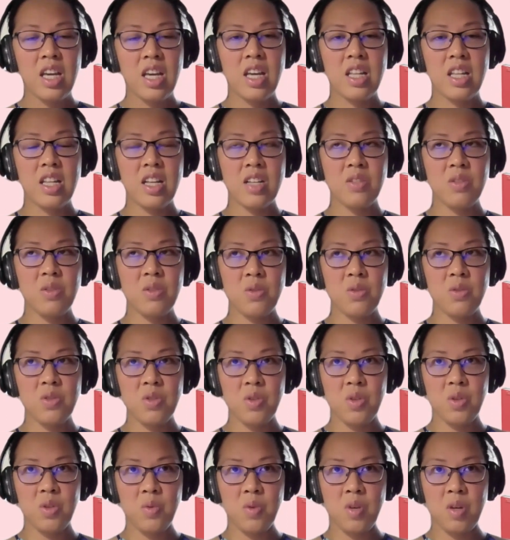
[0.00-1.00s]
and that's also
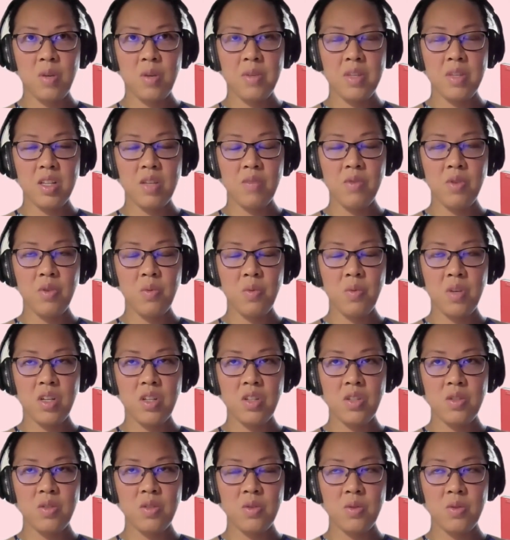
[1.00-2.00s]
a requirement if you
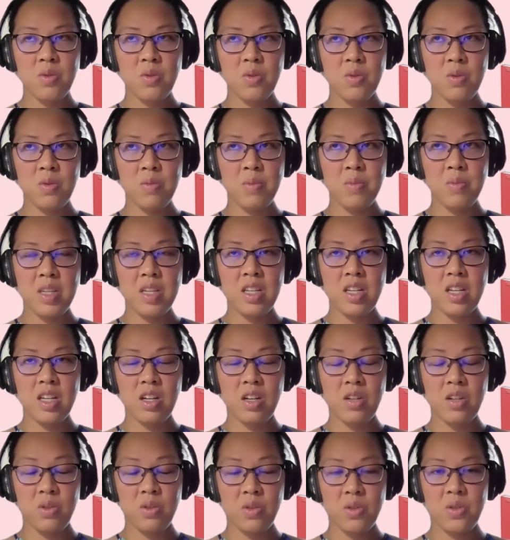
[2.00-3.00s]
want to be
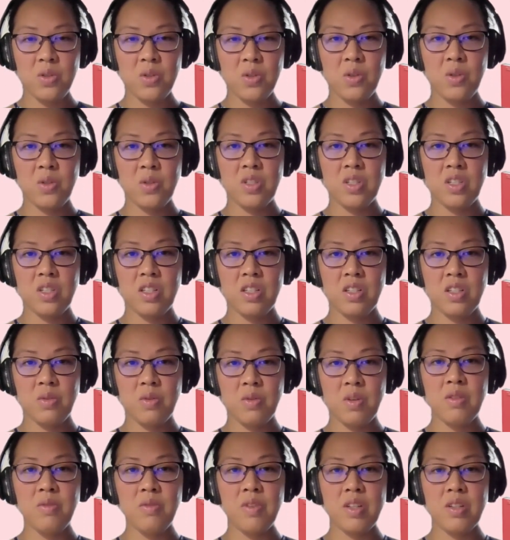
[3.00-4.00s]
a
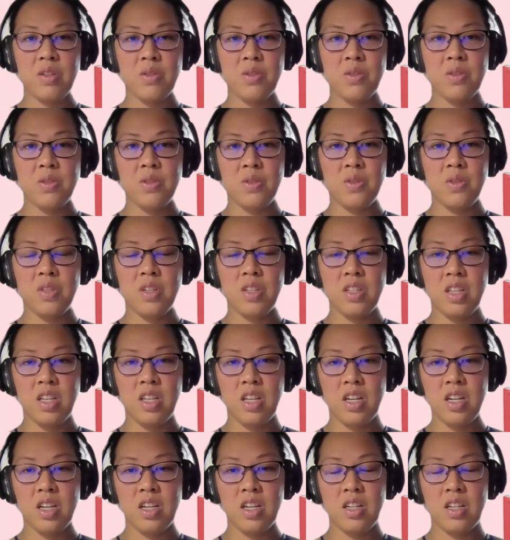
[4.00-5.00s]
qualified consultant
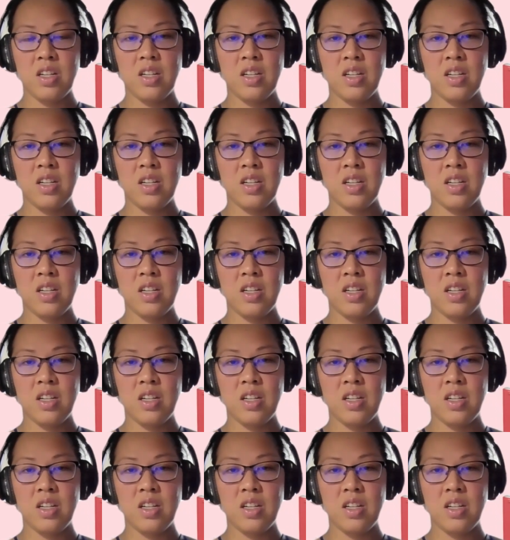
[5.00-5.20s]
here.